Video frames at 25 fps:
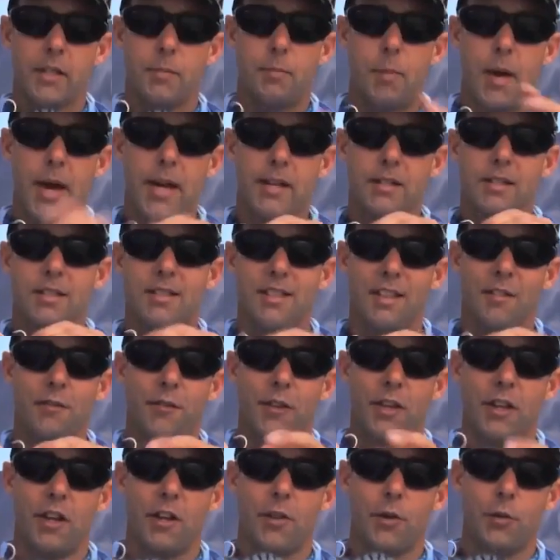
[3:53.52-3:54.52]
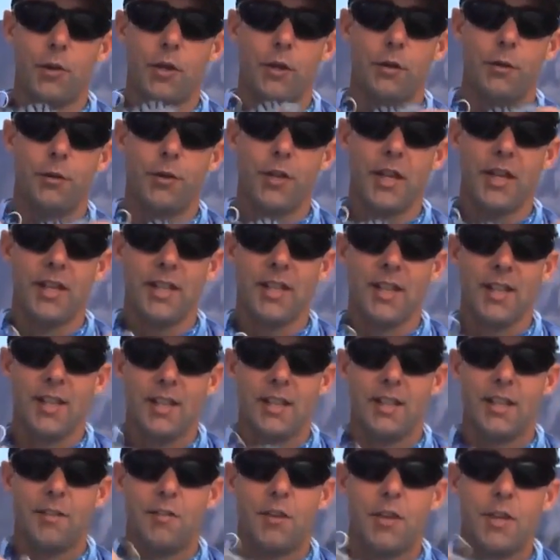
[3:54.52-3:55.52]
these baits, they feel like the real thing.
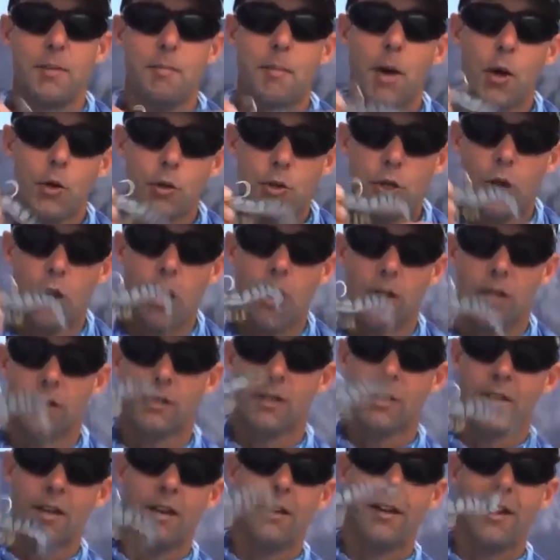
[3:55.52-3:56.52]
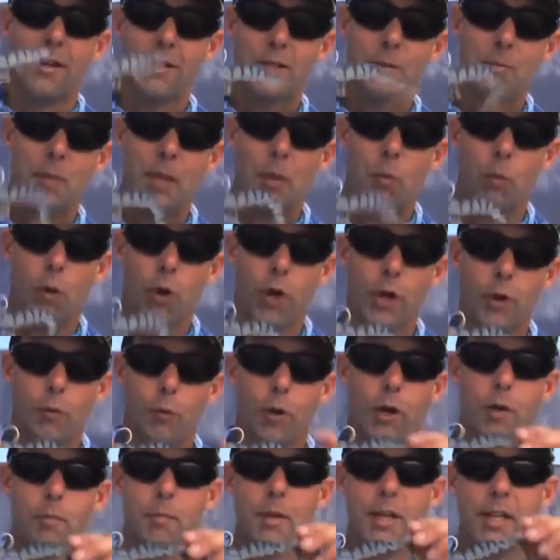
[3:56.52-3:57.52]
They're very motile. I know it's a big word, and
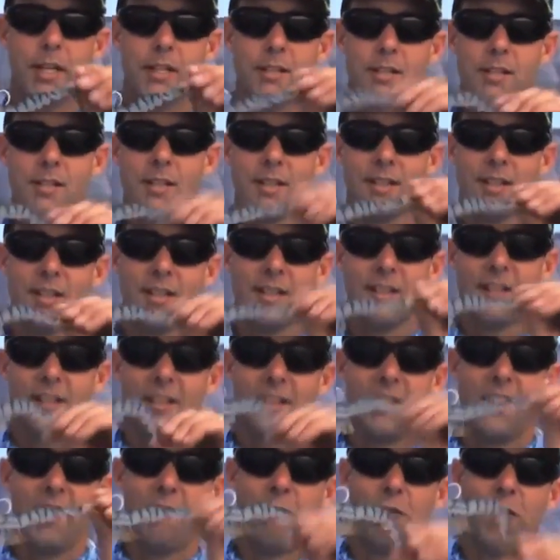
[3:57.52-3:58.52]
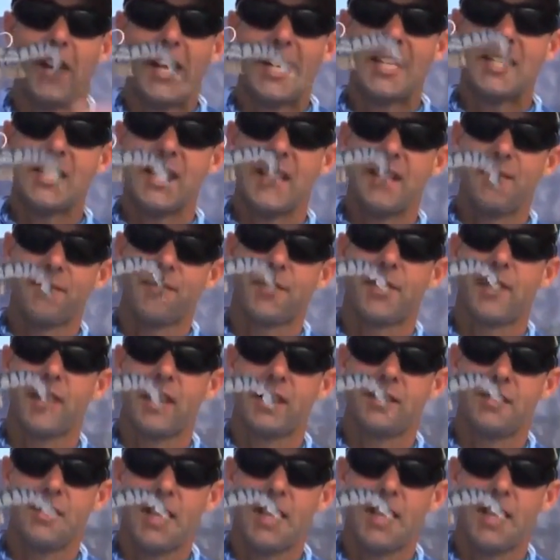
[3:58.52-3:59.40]
what it means, they're flexy. They're